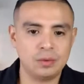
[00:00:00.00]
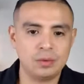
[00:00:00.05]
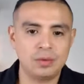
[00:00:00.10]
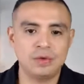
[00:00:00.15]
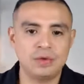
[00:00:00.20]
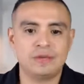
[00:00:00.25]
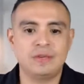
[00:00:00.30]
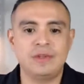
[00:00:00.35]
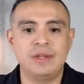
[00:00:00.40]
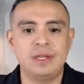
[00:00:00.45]

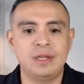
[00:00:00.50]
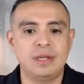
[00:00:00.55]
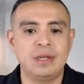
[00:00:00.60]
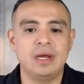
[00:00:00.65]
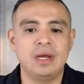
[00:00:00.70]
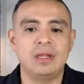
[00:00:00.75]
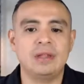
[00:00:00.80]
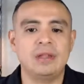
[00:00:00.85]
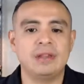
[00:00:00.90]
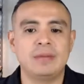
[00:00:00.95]
you're seeing
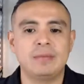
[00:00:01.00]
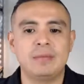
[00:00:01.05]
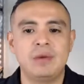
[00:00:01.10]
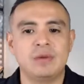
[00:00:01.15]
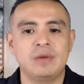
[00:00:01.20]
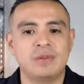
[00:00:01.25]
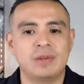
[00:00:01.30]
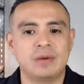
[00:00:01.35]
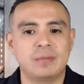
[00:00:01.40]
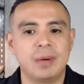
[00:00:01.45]
that the
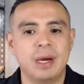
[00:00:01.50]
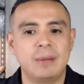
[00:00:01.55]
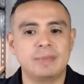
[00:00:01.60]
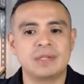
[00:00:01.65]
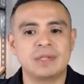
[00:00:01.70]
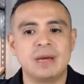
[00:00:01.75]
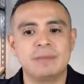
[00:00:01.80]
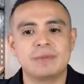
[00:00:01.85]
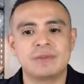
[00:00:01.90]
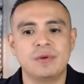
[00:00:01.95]
music
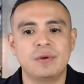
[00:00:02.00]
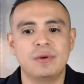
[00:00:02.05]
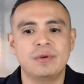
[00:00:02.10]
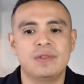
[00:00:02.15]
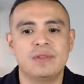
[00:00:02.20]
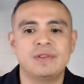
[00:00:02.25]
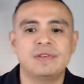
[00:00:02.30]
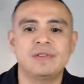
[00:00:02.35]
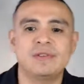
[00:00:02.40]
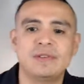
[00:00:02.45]
pops up. So
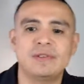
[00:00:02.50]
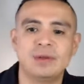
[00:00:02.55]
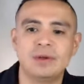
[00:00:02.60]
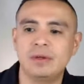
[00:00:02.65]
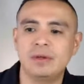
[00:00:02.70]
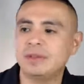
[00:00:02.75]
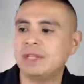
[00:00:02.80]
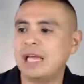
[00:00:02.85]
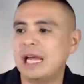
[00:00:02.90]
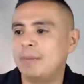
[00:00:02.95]
this is
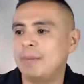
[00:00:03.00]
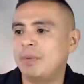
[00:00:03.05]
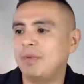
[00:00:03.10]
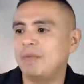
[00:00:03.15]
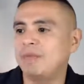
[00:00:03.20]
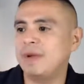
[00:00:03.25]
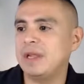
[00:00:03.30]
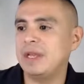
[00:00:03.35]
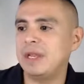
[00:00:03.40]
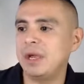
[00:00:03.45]
a type
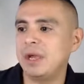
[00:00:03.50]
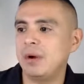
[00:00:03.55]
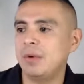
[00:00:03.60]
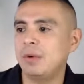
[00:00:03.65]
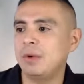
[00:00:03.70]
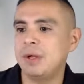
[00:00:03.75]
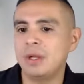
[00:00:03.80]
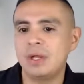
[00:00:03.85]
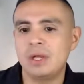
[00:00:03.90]
of video.